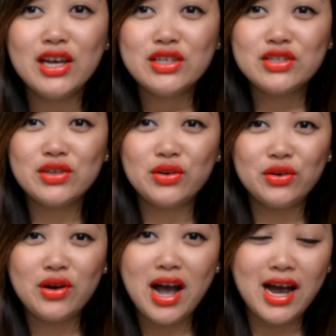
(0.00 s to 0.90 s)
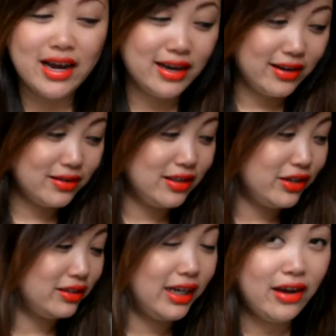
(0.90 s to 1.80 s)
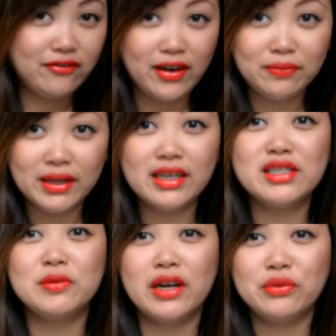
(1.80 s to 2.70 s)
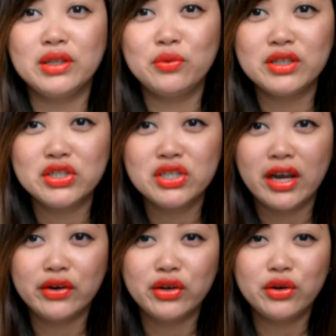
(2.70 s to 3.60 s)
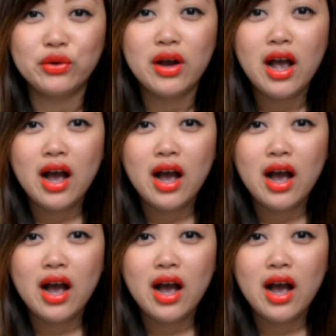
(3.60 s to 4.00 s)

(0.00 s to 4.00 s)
so I literally have five minutes, but I really want to share you